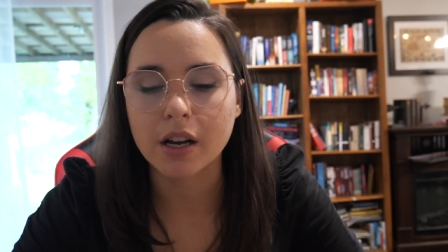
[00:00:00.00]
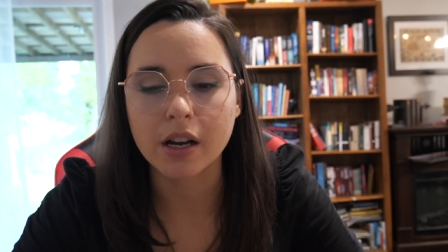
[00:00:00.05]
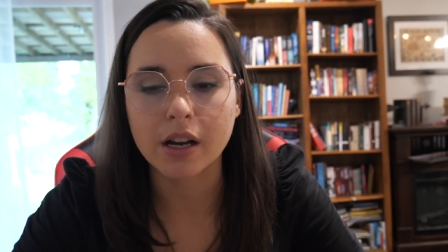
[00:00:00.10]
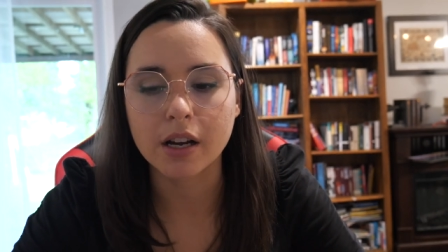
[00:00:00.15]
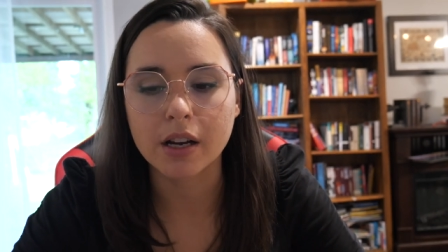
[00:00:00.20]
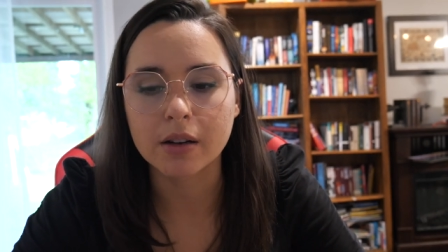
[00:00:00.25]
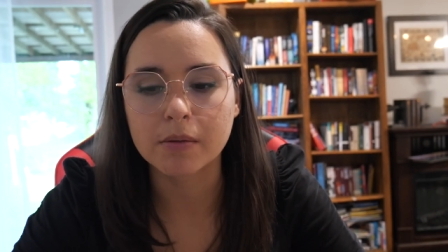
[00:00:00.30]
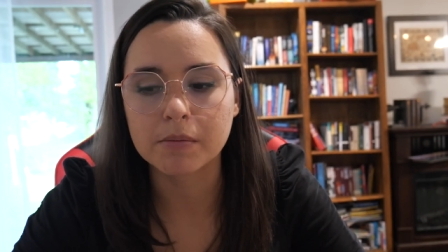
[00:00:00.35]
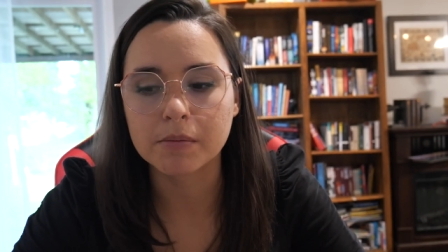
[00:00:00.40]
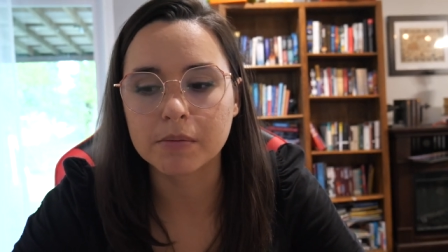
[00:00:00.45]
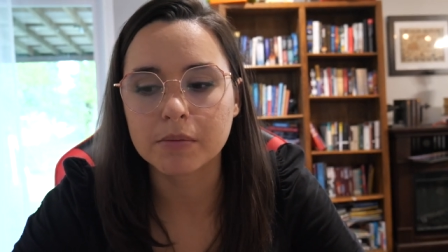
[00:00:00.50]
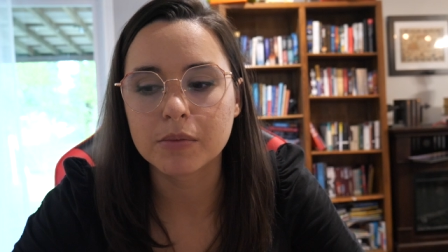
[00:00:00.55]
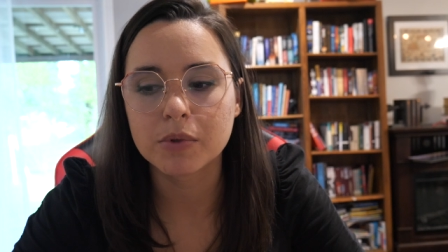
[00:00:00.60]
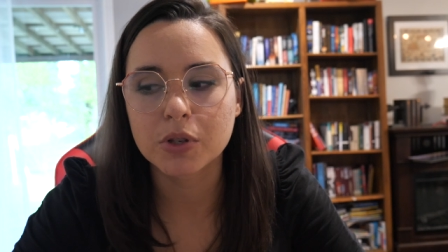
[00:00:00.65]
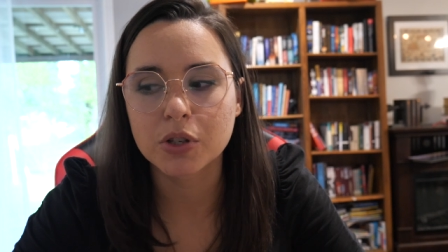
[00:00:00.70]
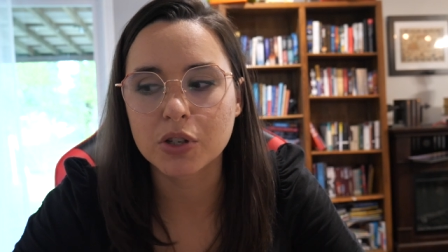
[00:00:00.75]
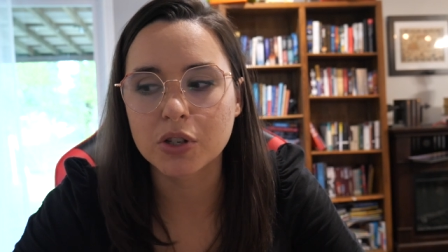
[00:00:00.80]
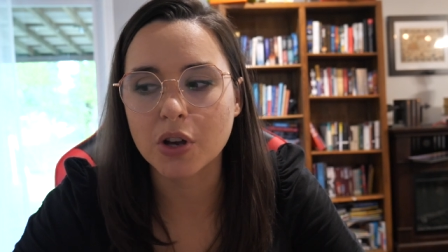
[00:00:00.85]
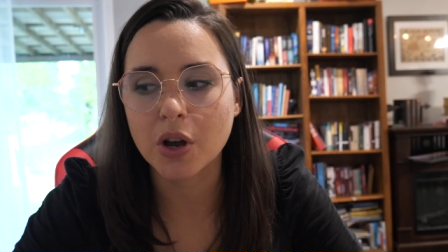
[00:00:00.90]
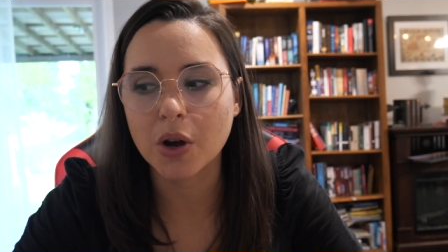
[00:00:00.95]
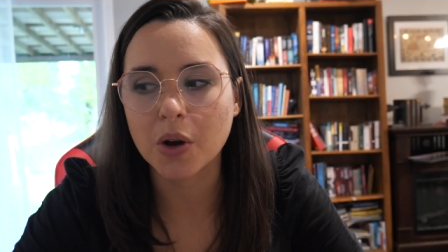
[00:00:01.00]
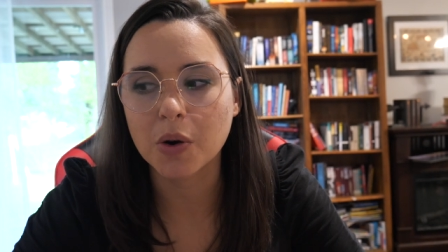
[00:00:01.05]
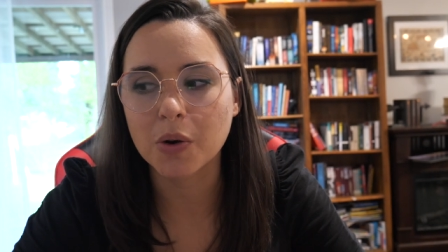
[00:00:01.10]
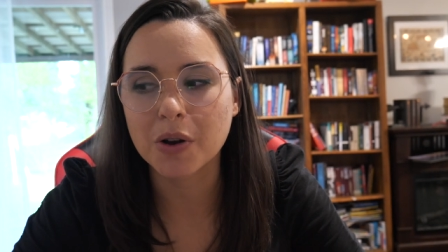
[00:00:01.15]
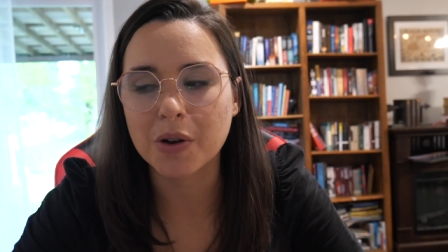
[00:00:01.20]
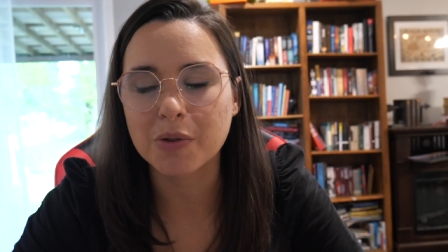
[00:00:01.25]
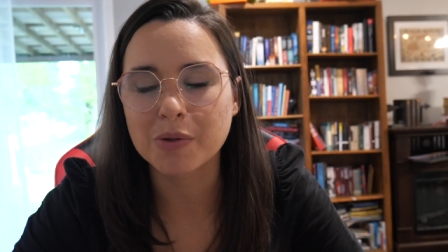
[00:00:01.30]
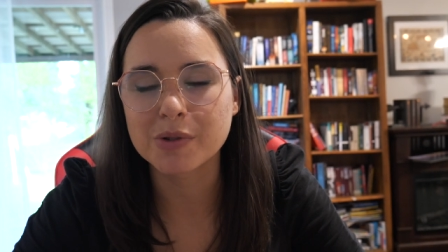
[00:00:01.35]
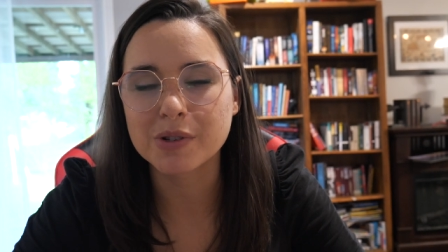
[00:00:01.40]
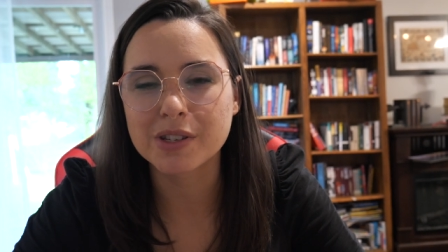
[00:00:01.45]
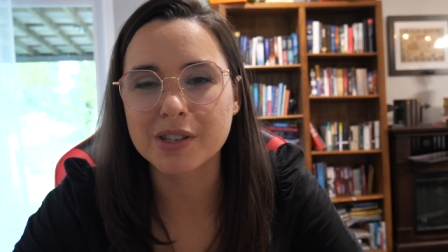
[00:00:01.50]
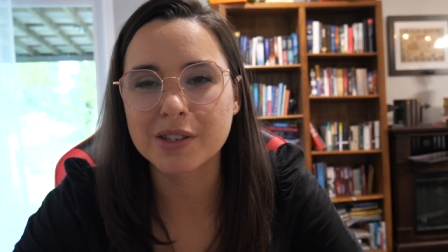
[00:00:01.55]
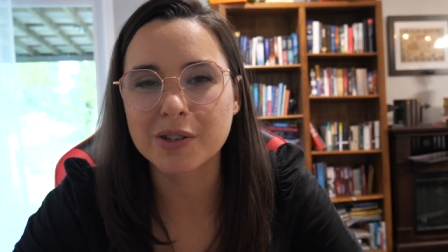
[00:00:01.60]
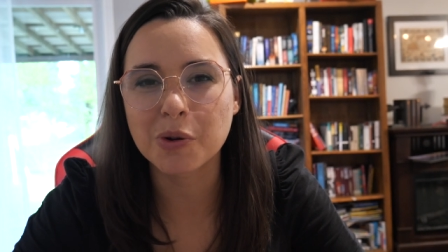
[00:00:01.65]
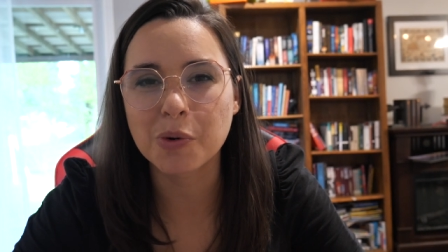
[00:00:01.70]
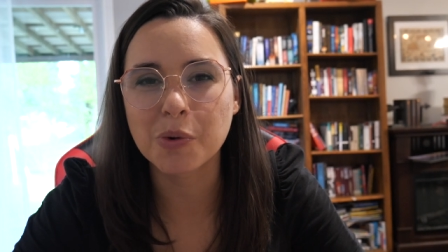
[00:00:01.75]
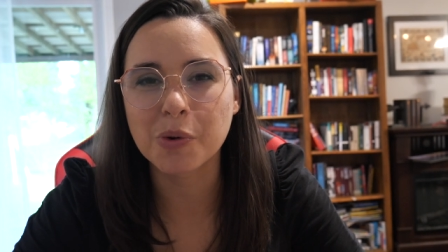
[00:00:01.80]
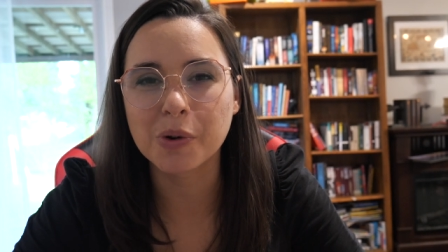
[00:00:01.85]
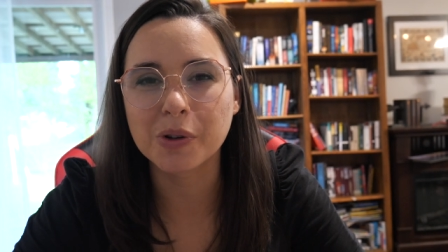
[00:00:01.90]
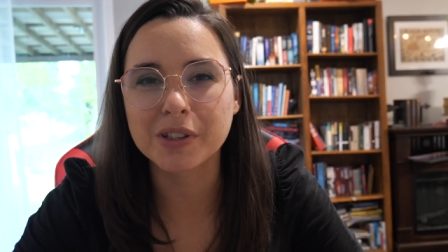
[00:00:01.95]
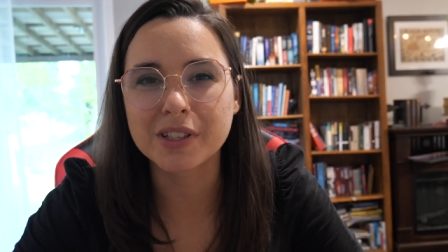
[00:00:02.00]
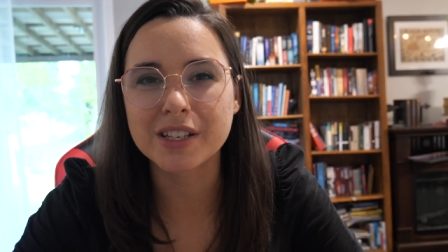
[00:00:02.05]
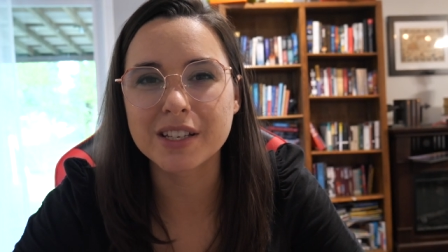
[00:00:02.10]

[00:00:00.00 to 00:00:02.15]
Uh, so it was cool